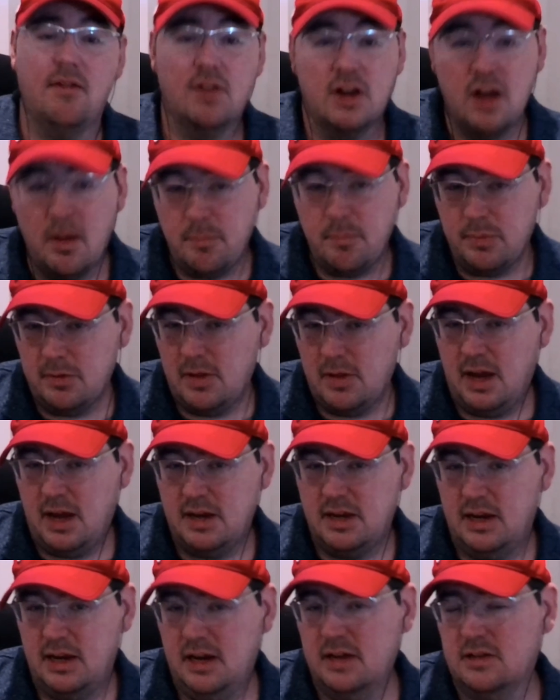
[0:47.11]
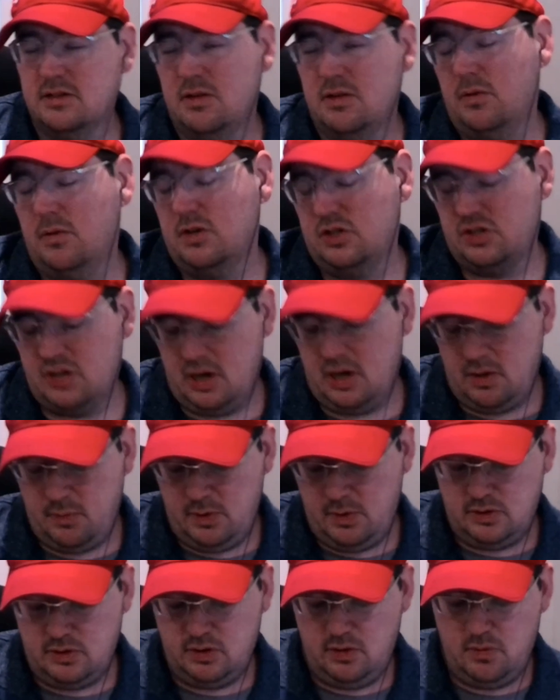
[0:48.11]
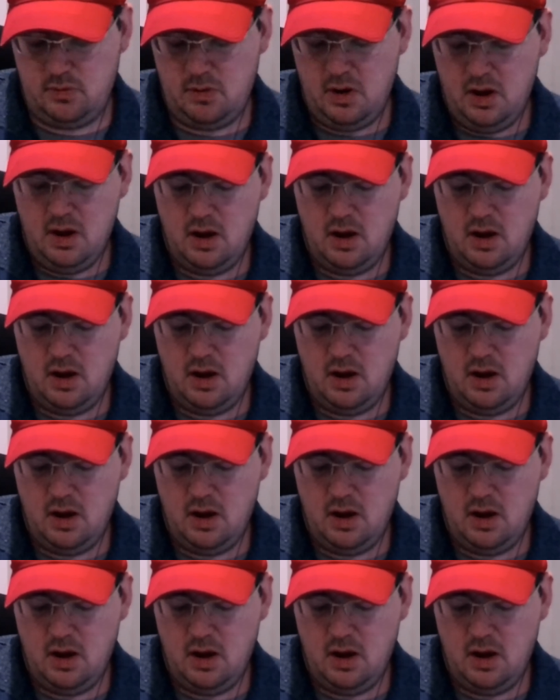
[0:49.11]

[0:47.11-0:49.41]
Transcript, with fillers: a couple ideas I want to share with you.